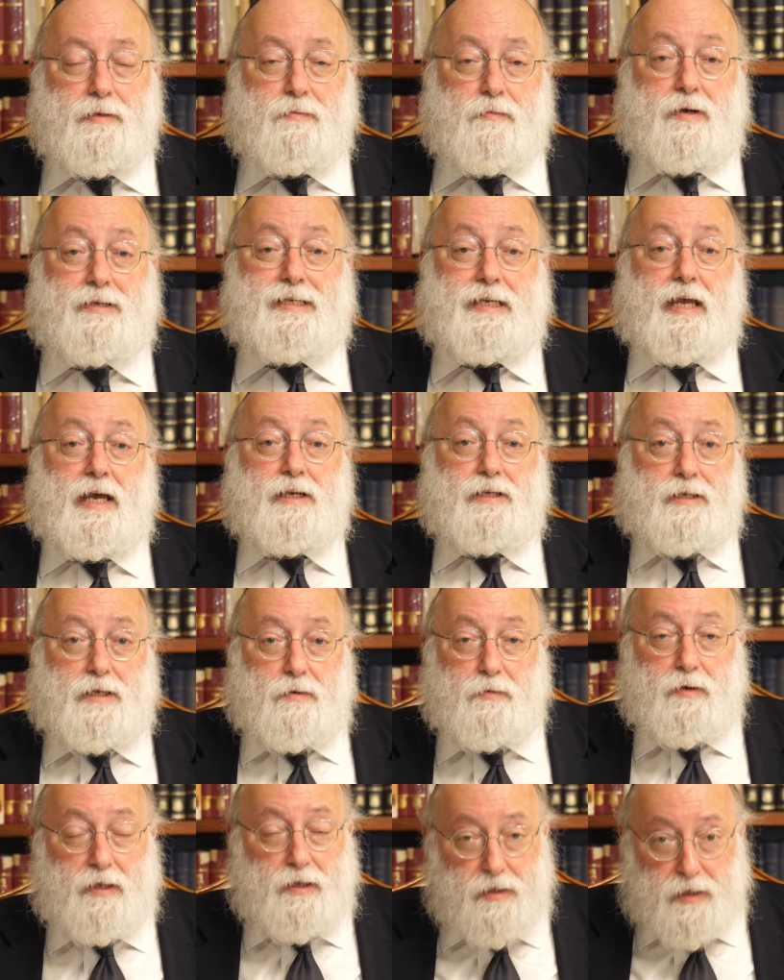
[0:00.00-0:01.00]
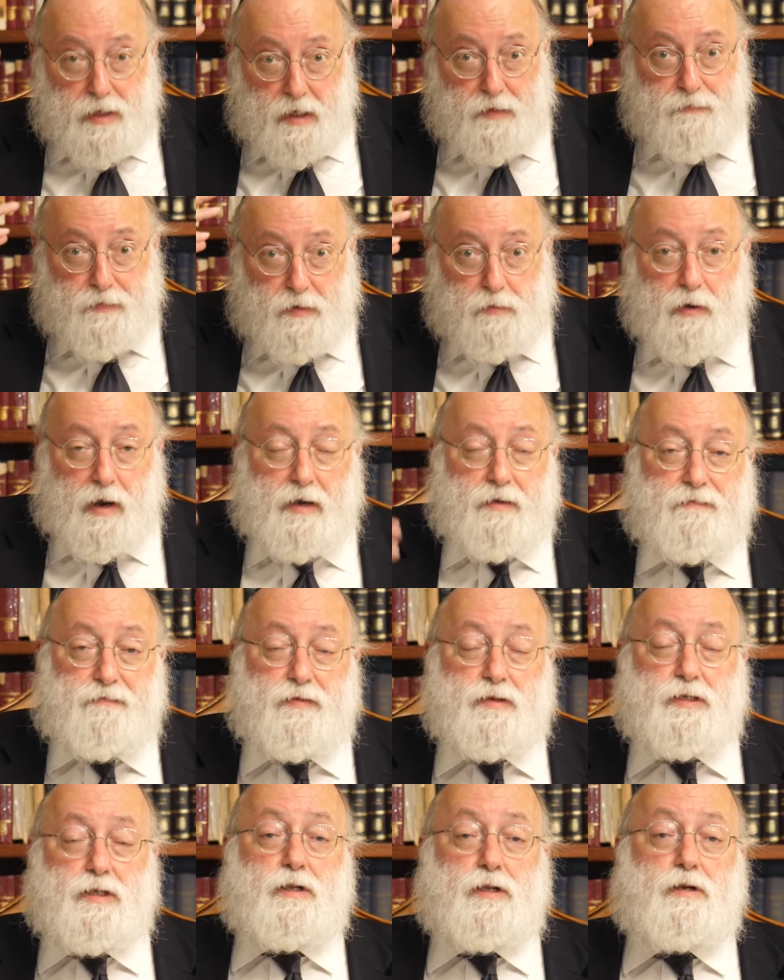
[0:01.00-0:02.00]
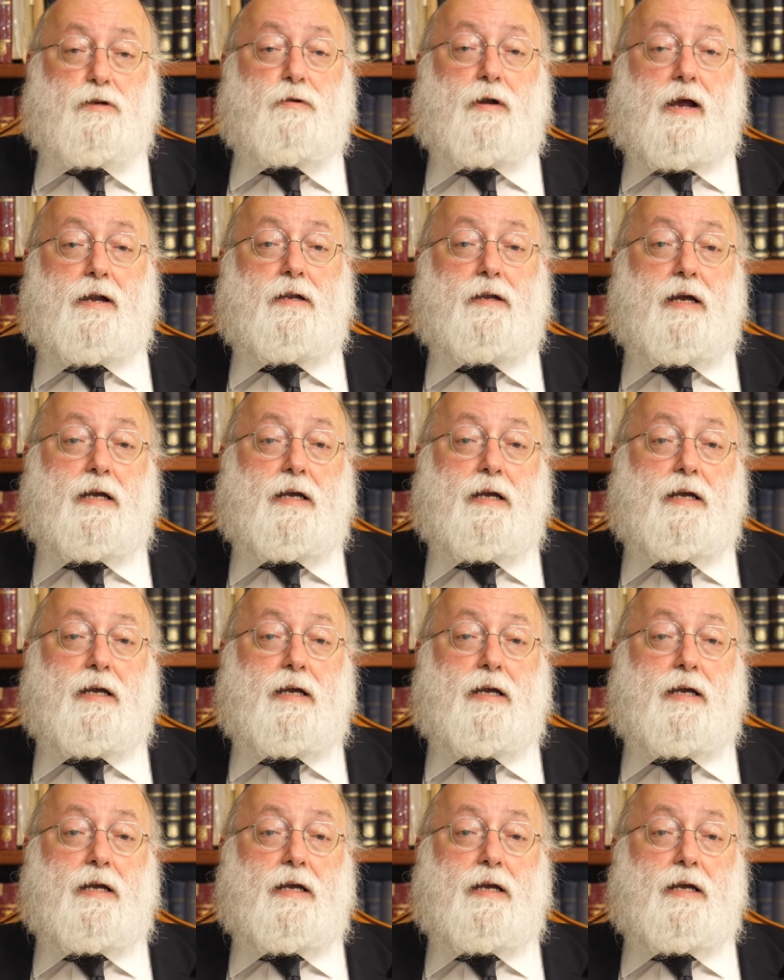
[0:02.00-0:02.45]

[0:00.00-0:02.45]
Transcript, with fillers: What's keser? When you think of a crown, a physical crown,